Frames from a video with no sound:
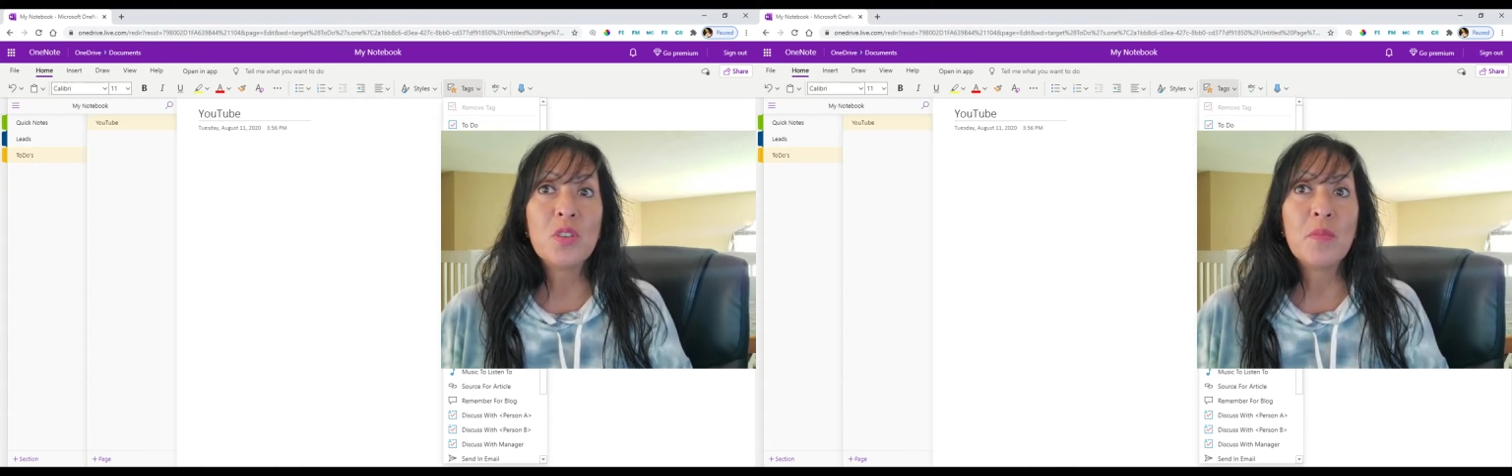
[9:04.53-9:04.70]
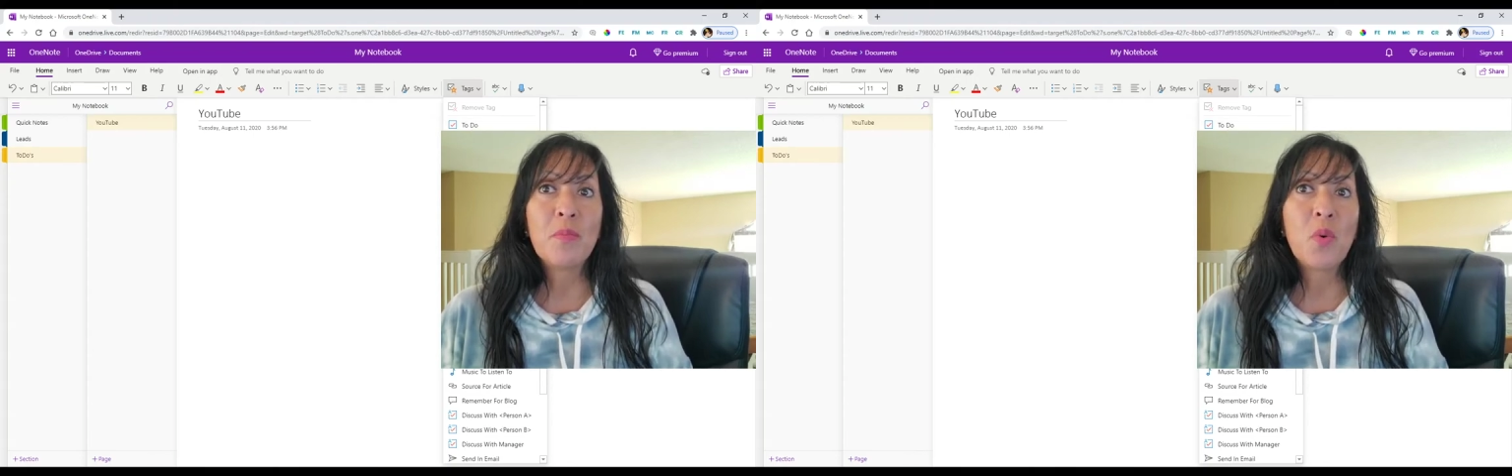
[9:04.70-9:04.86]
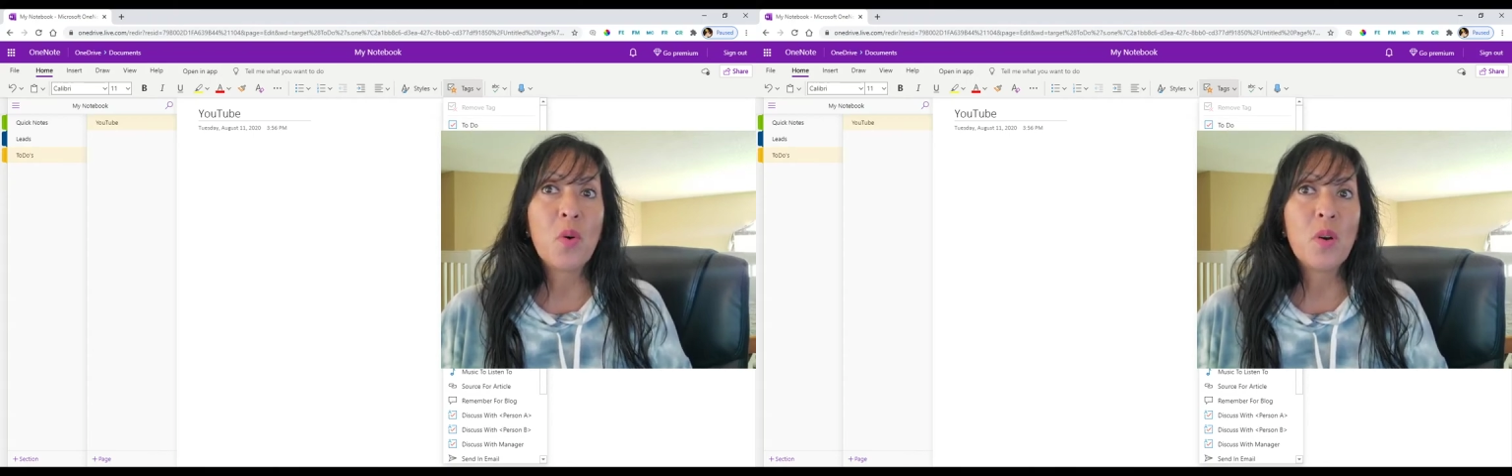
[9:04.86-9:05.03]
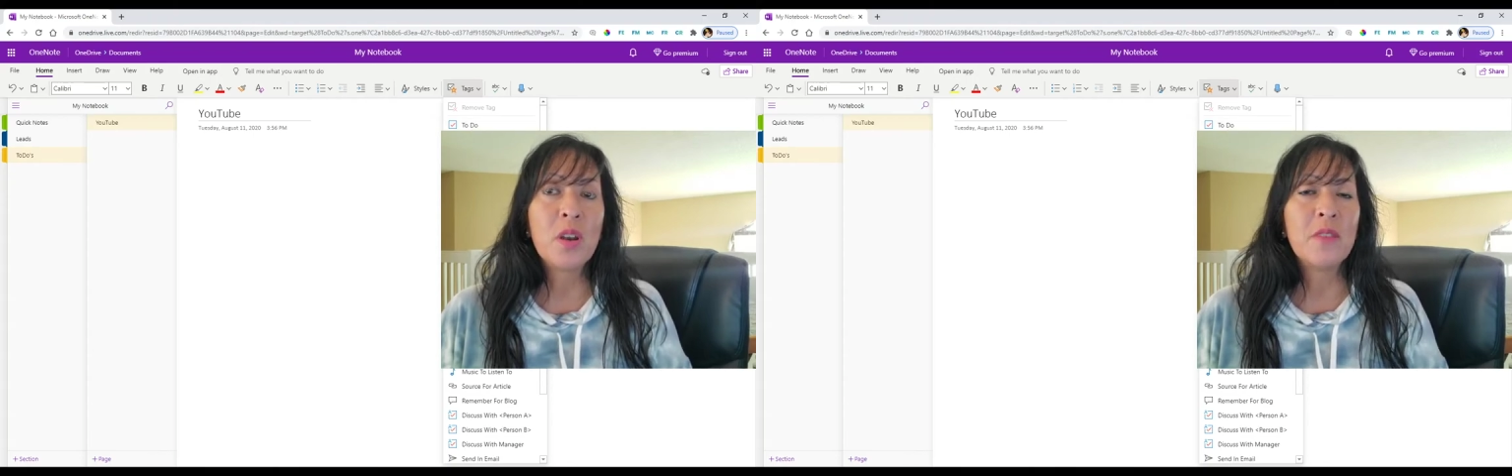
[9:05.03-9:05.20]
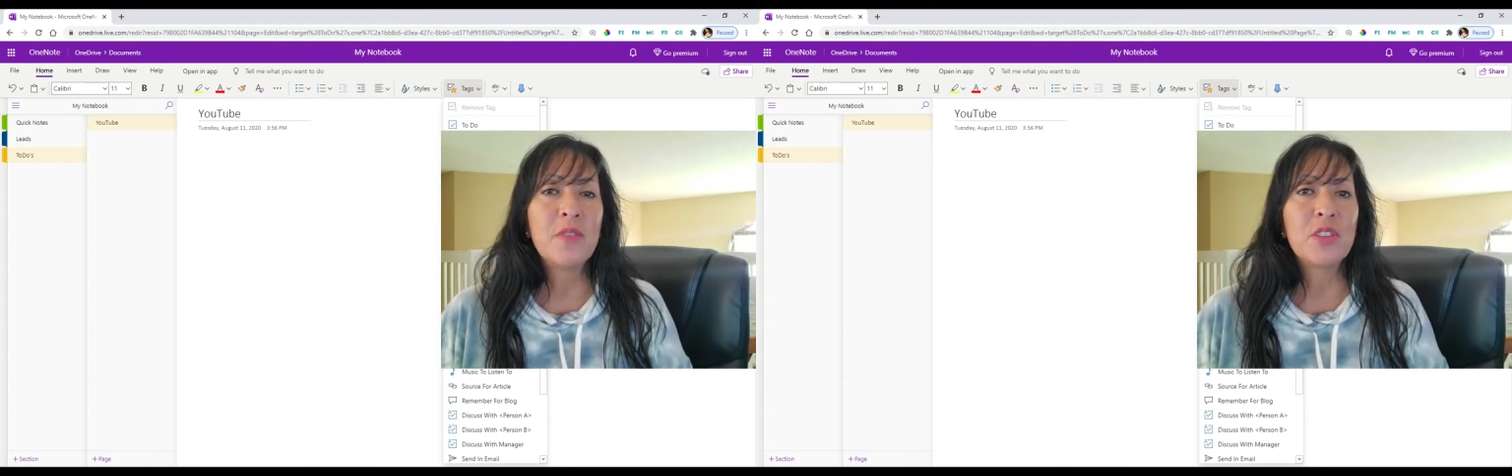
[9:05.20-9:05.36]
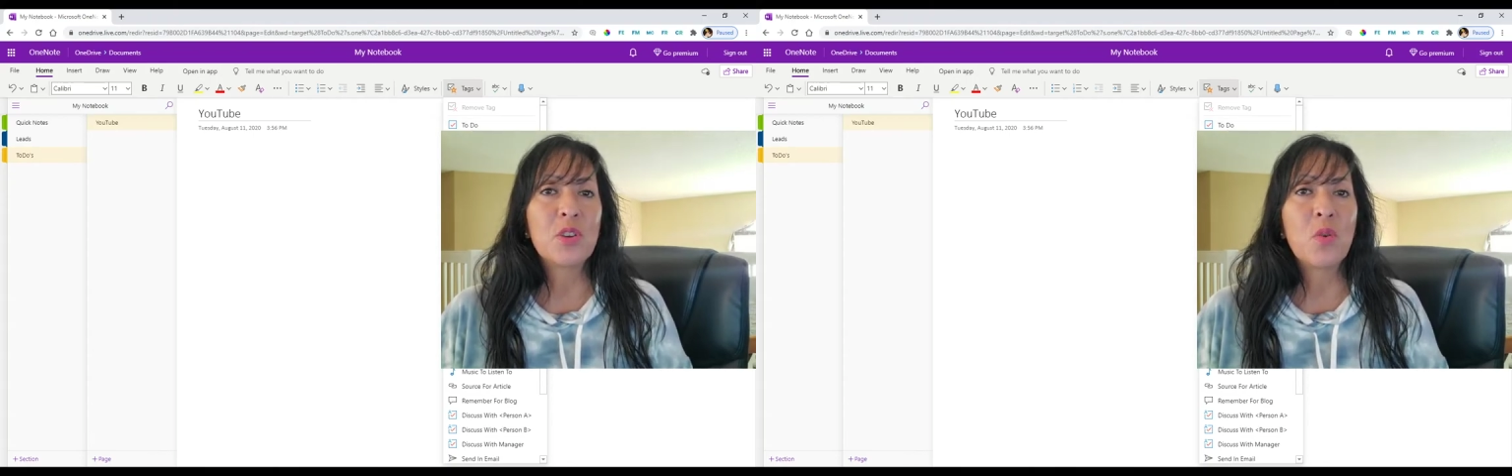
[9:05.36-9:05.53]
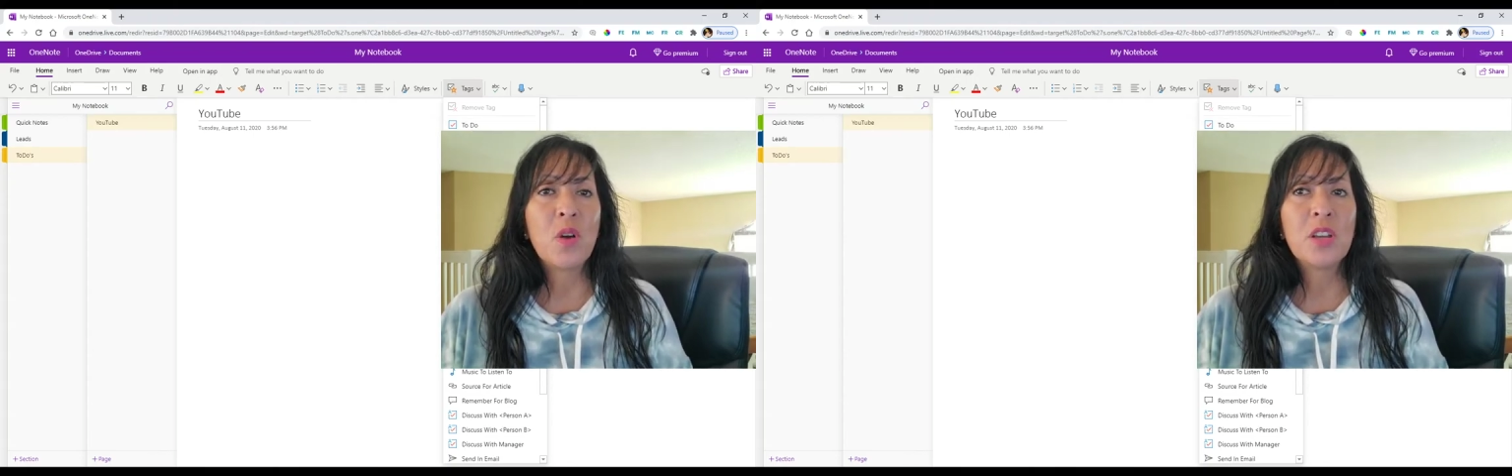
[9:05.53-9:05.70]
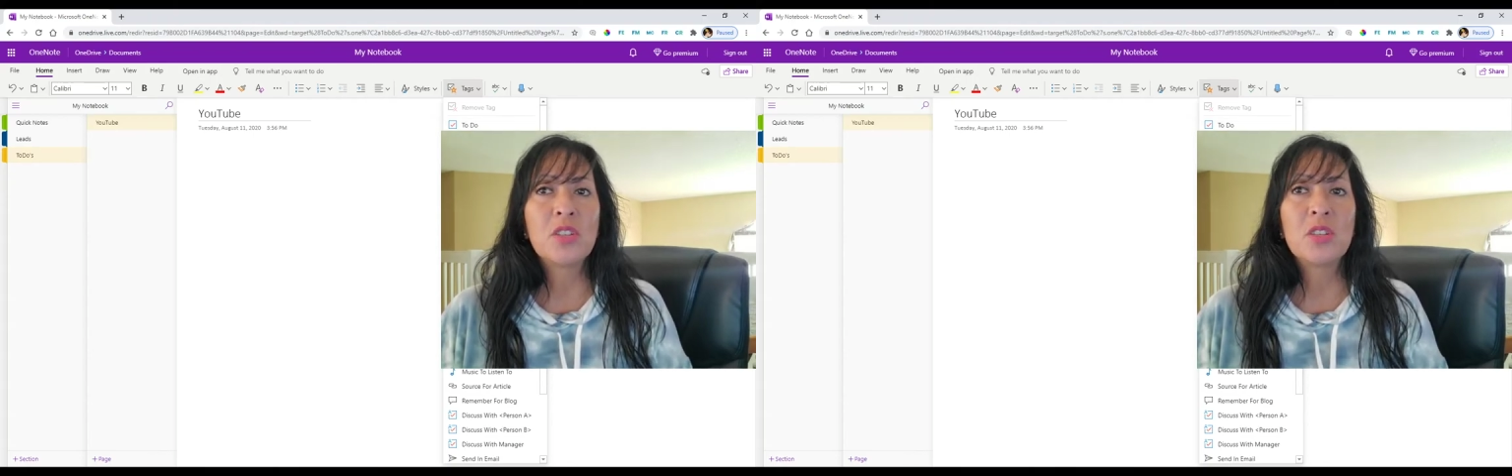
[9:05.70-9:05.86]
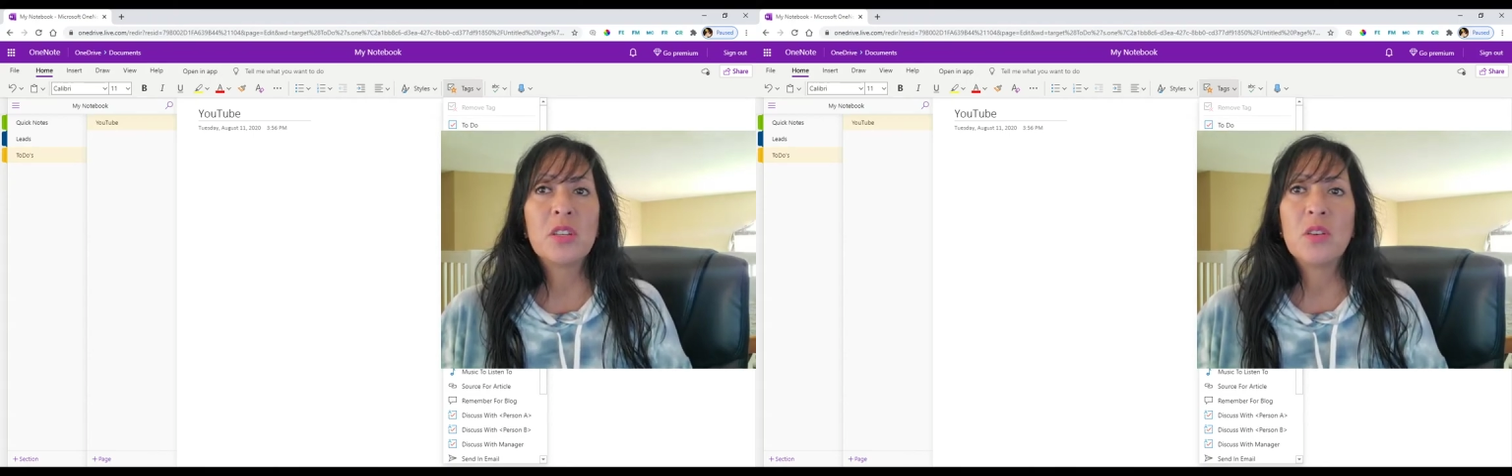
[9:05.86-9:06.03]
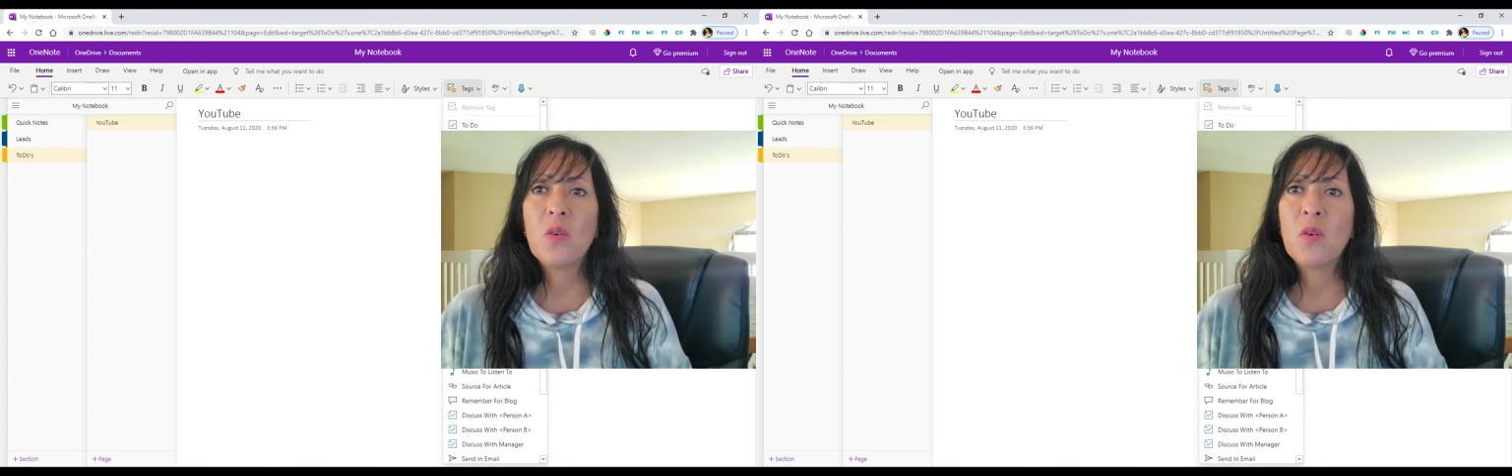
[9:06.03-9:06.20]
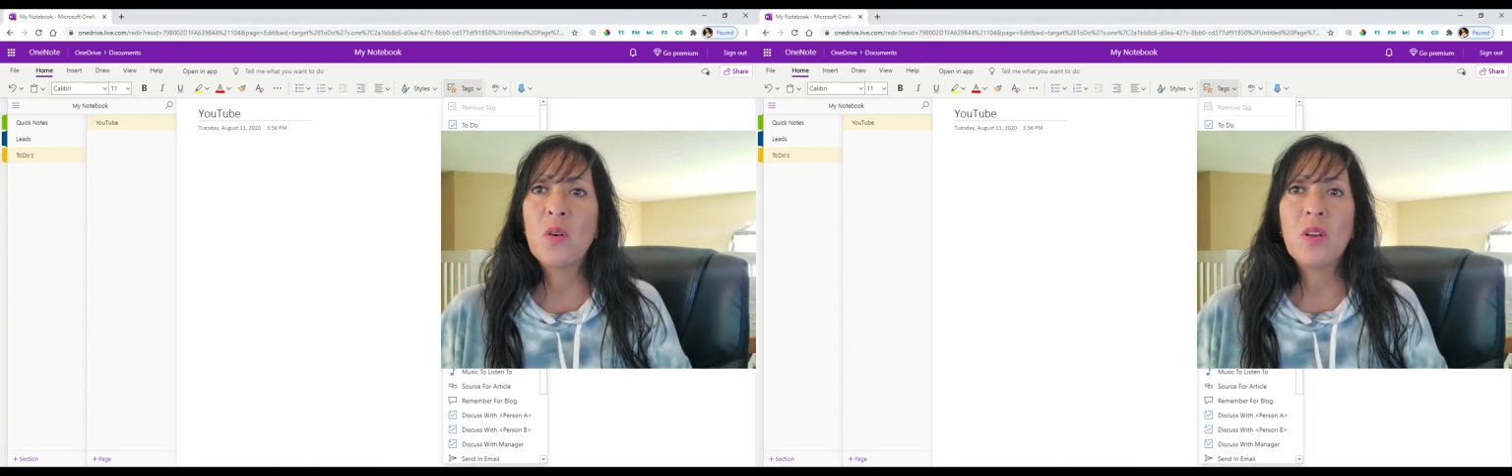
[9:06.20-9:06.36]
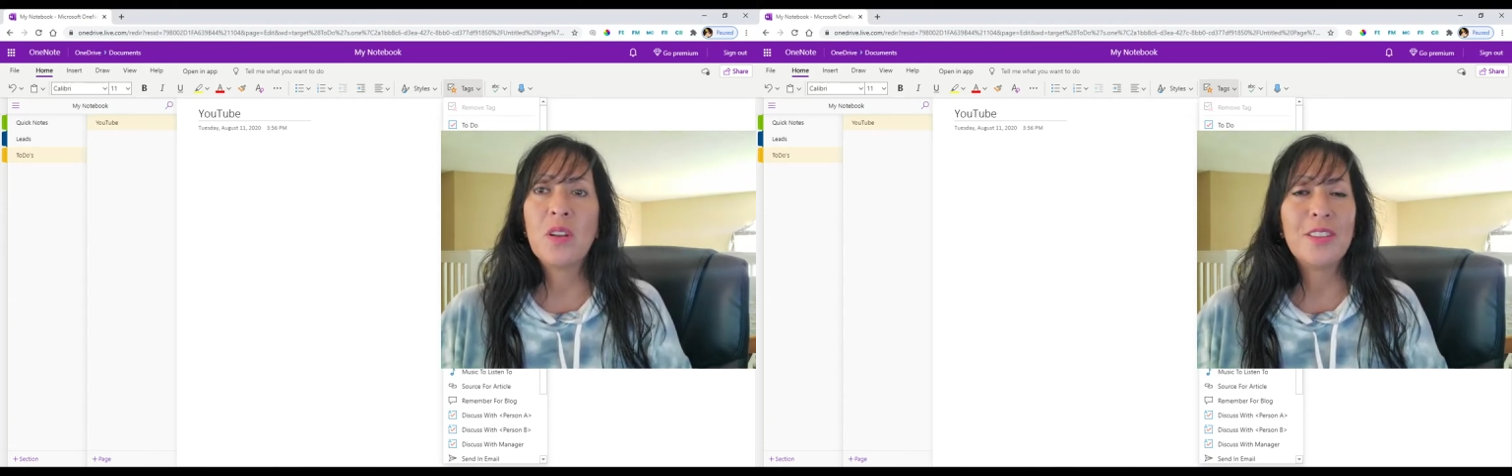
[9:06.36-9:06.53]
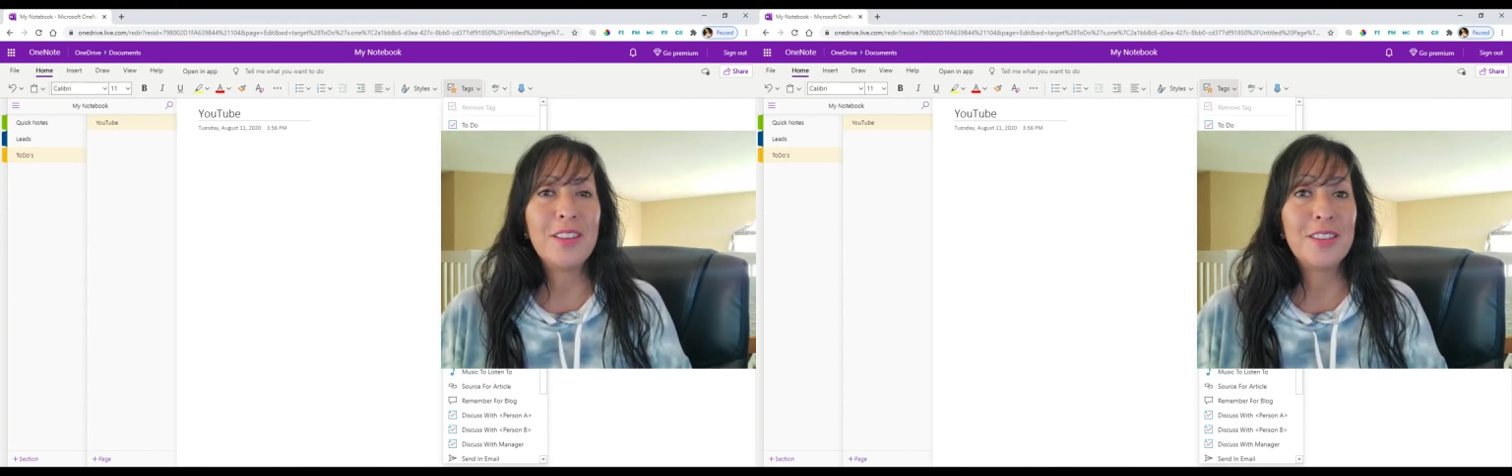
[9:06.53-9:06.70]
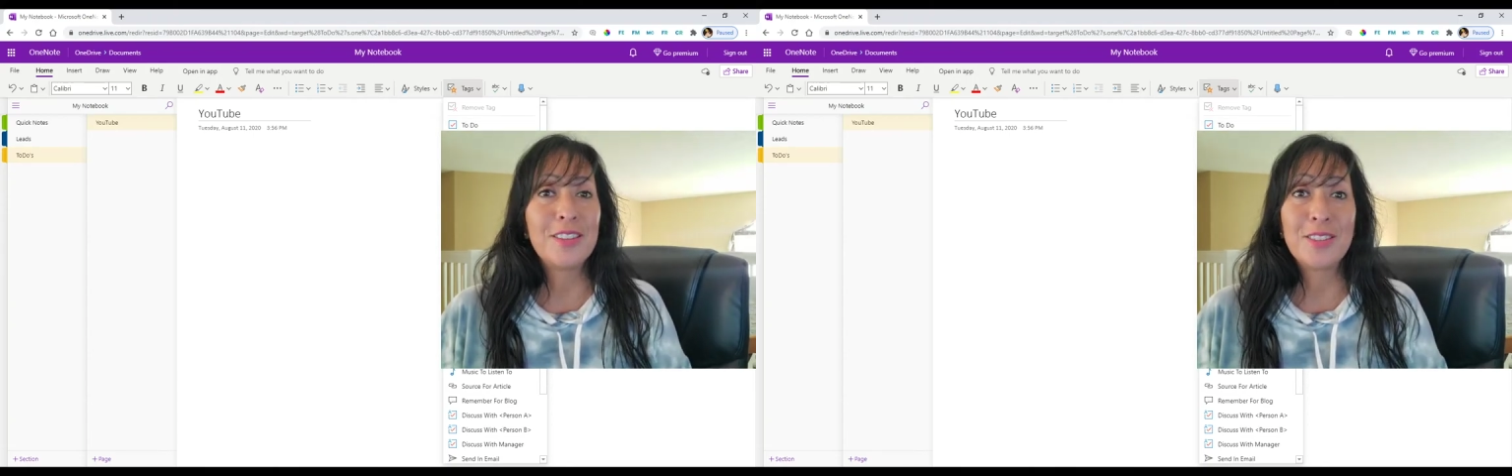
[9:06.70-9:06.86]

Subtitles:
important, if it's a question, all of these.